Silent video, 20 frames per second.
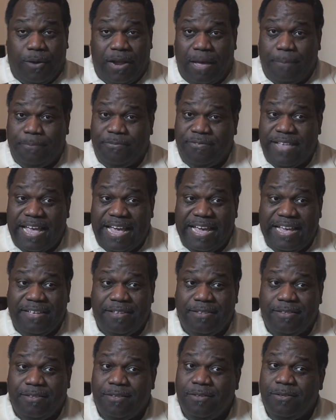upstate
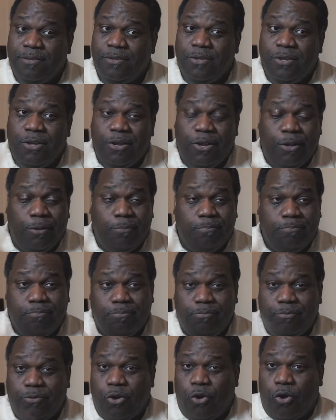
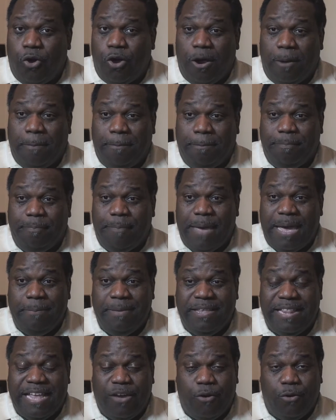or
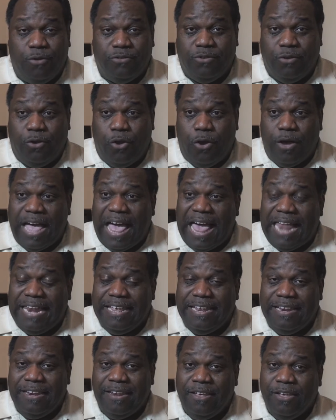maybe they're going to Long
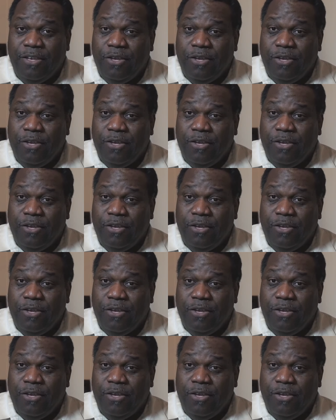Island,